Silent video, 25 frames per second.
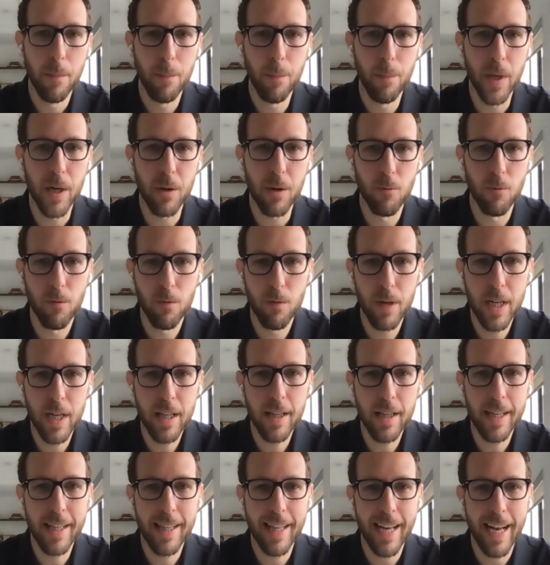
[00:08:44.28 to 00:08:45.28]
but
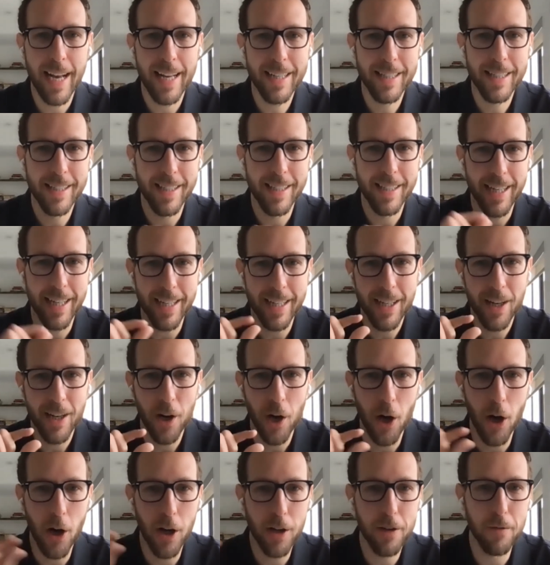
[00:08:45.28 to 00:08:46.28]
really that is like
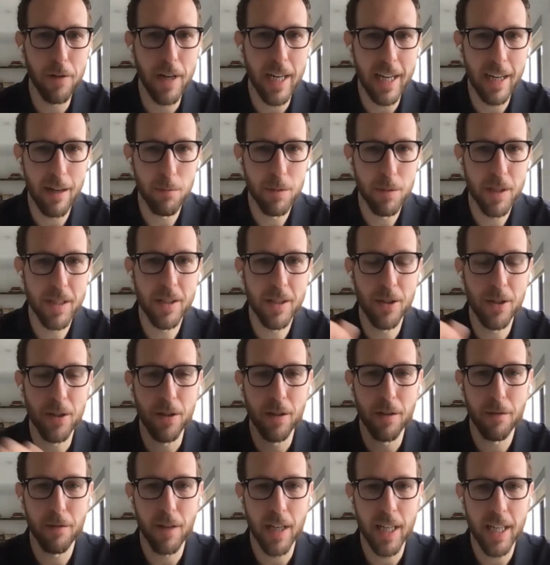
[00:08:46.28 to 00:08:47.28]
on-ramps to
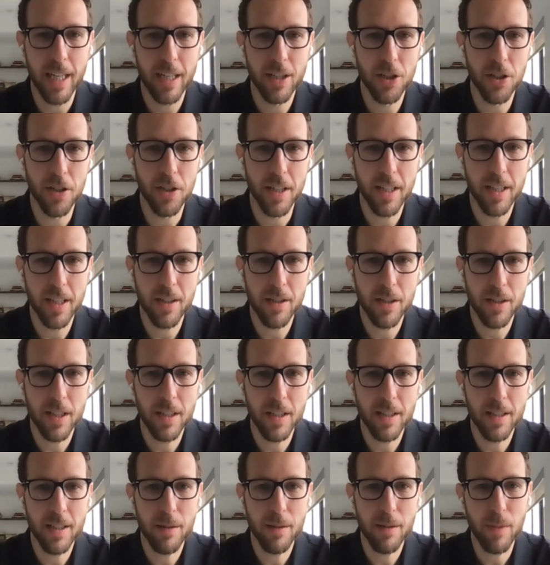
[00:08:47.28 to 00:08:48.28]
the financial
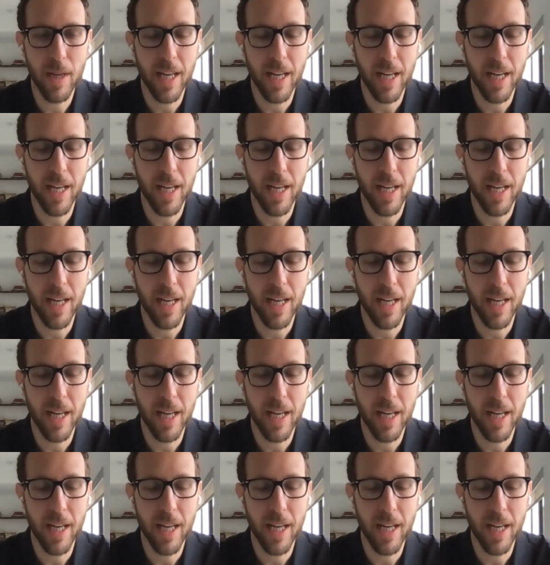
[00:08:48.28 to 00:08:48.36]
ecosystem.